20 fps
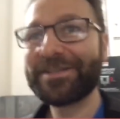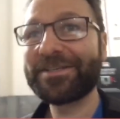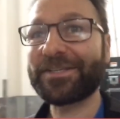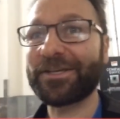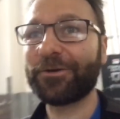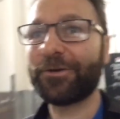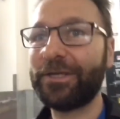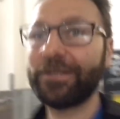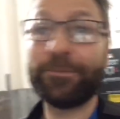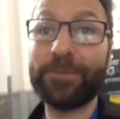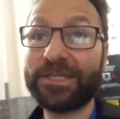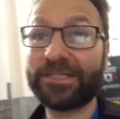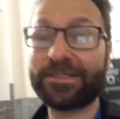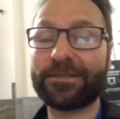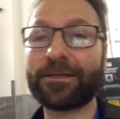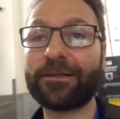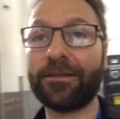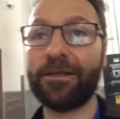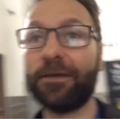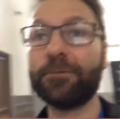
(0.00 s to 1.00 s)
So he'd missed
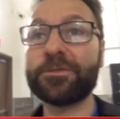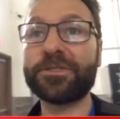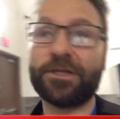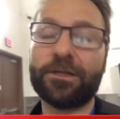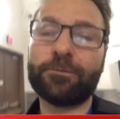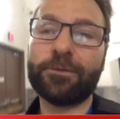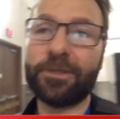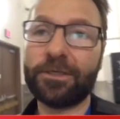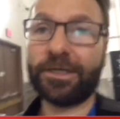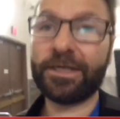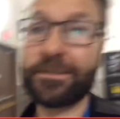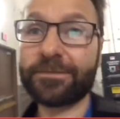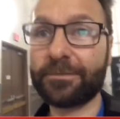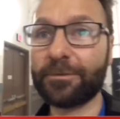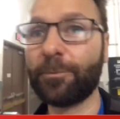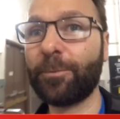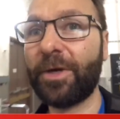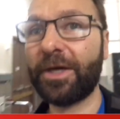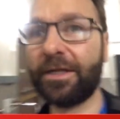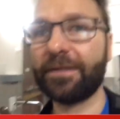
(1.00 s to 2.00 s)
the clubs, and I won a nice
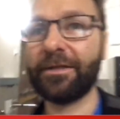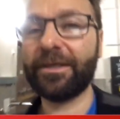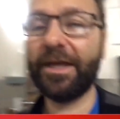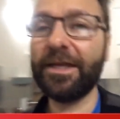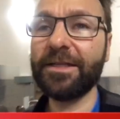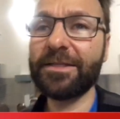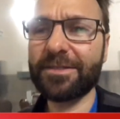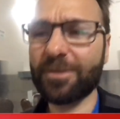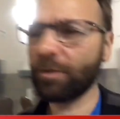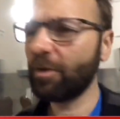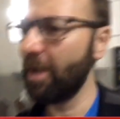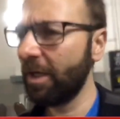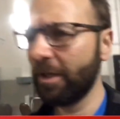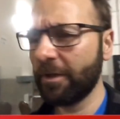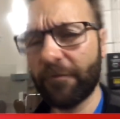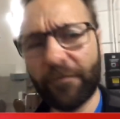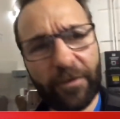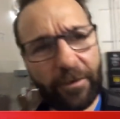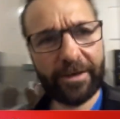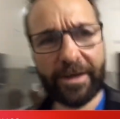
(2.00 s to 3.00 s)
little pot at the end. So
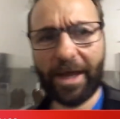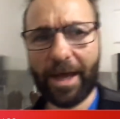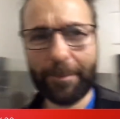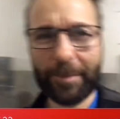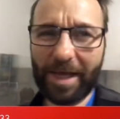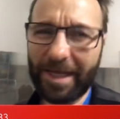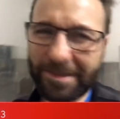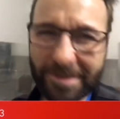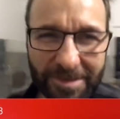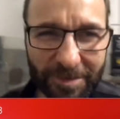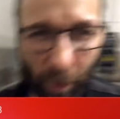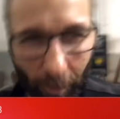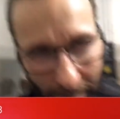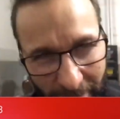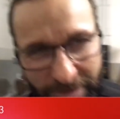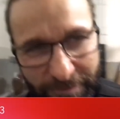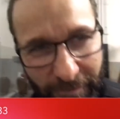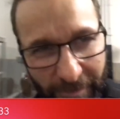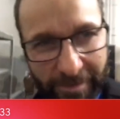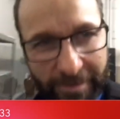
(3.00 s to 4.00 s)
very happy. I had so
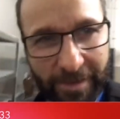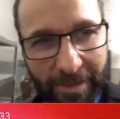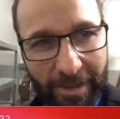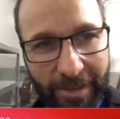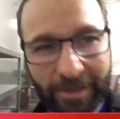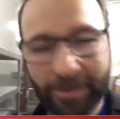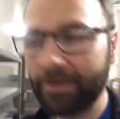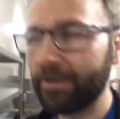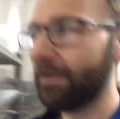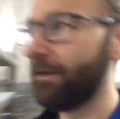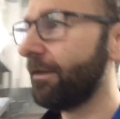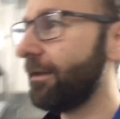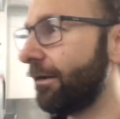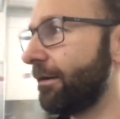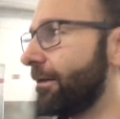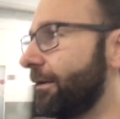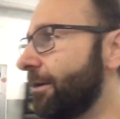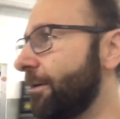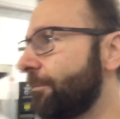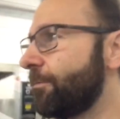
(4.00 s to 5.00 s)
much fun today.
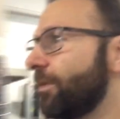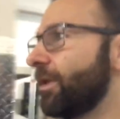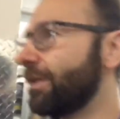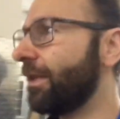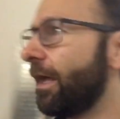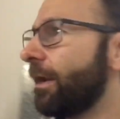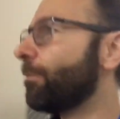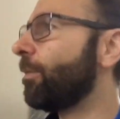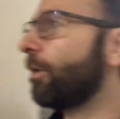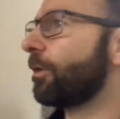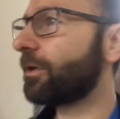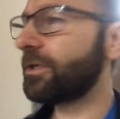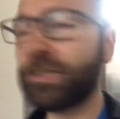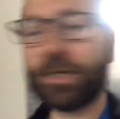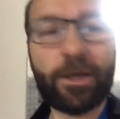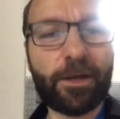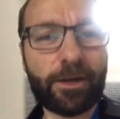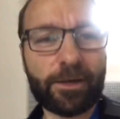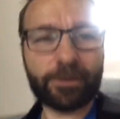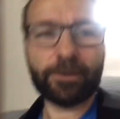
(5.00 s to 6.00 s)
Um, a lot of poker
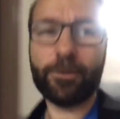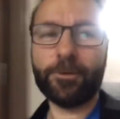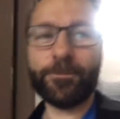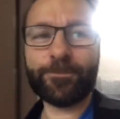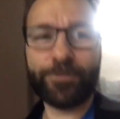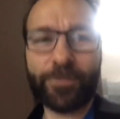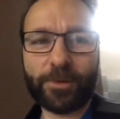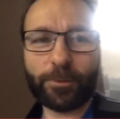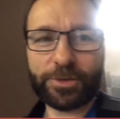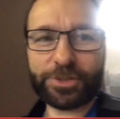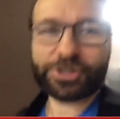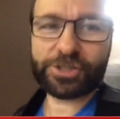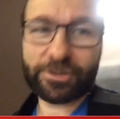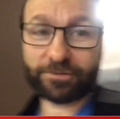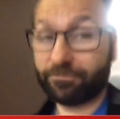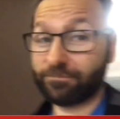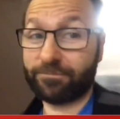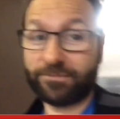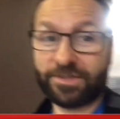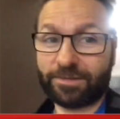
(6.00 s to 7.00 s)
talk, I know,
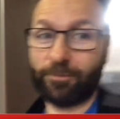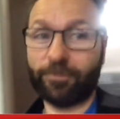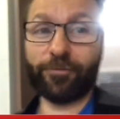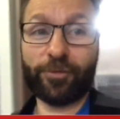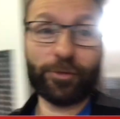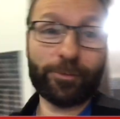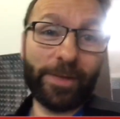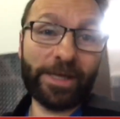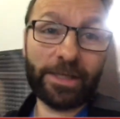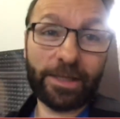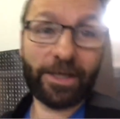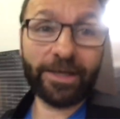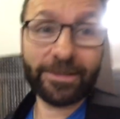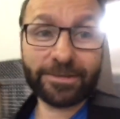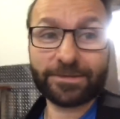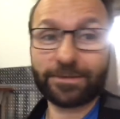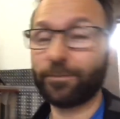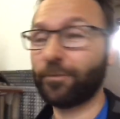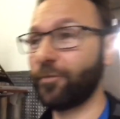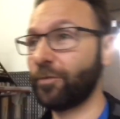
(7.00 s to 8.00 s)
which some of you may
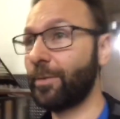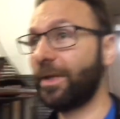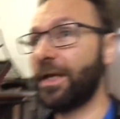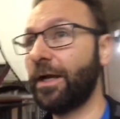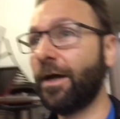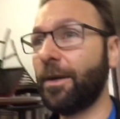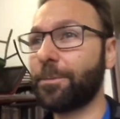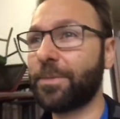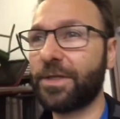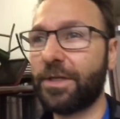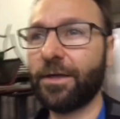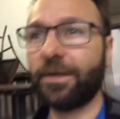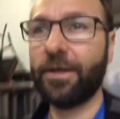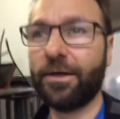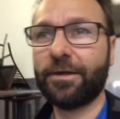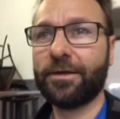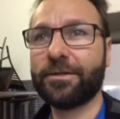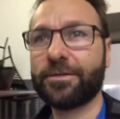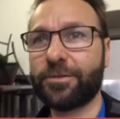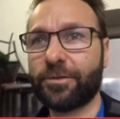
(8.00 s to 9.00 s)
like, some of you may not. But
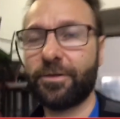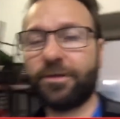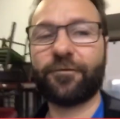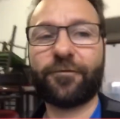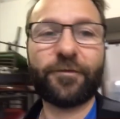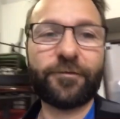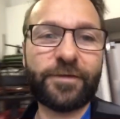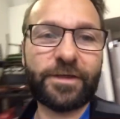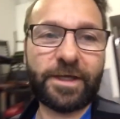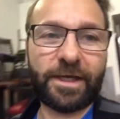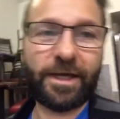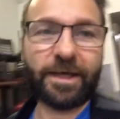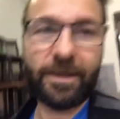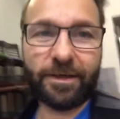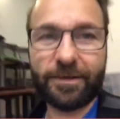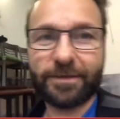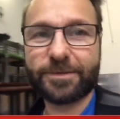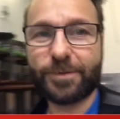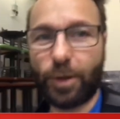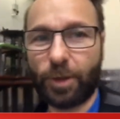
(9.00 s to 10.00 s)
during the
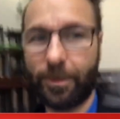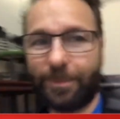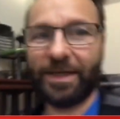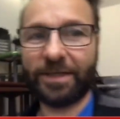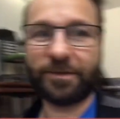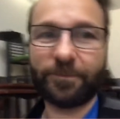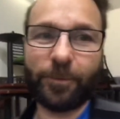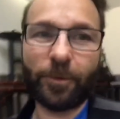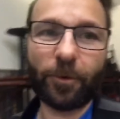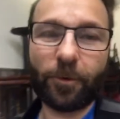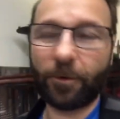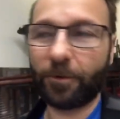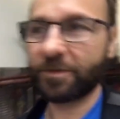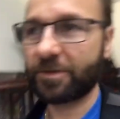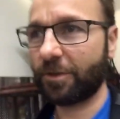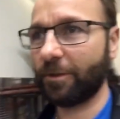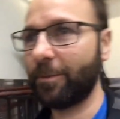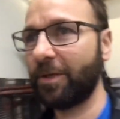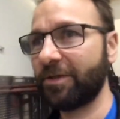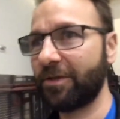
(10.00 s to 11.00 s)
50K, it's all about the poker.
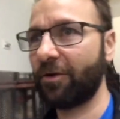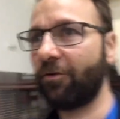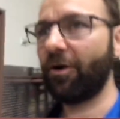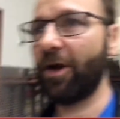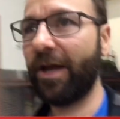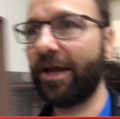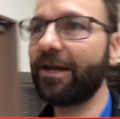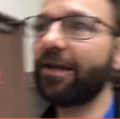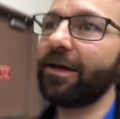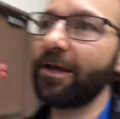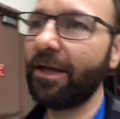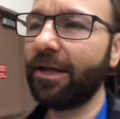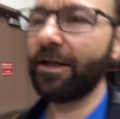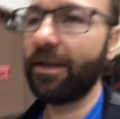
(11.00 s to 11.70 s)
It's all about the grind.